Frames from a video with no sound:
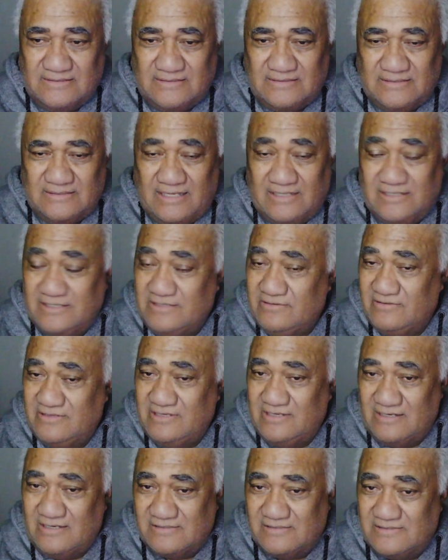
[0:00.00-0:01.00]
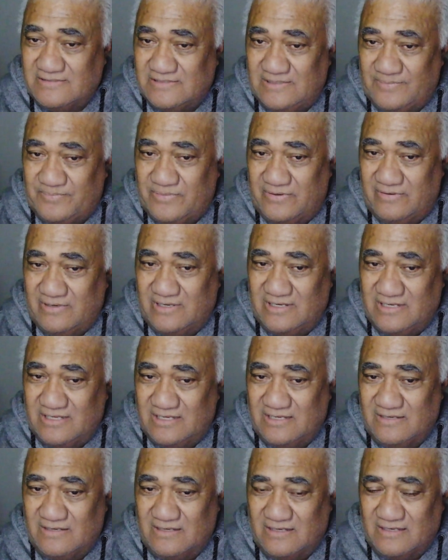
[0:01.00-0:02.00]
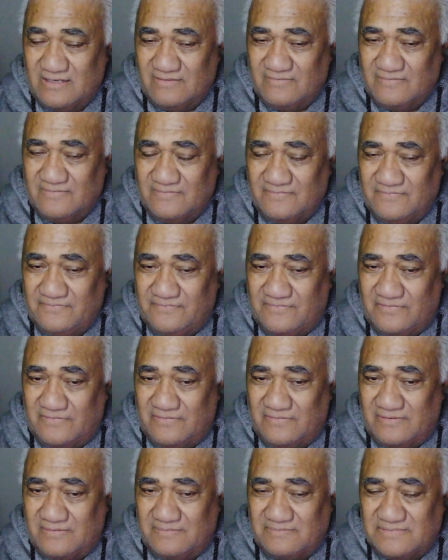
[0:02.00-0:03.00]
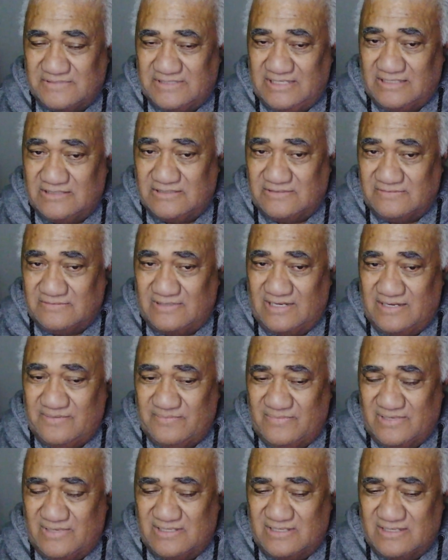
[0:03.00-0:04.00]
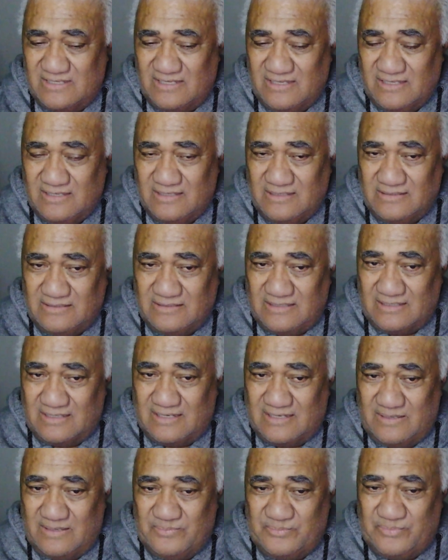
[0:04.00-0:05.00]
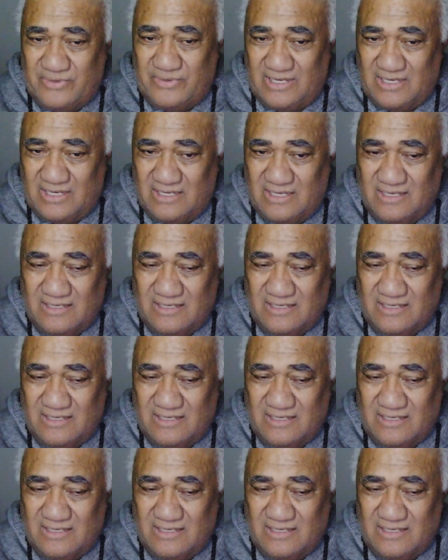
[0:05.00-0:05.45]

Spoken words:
And here they are separating for 6 to 9 months, then come back.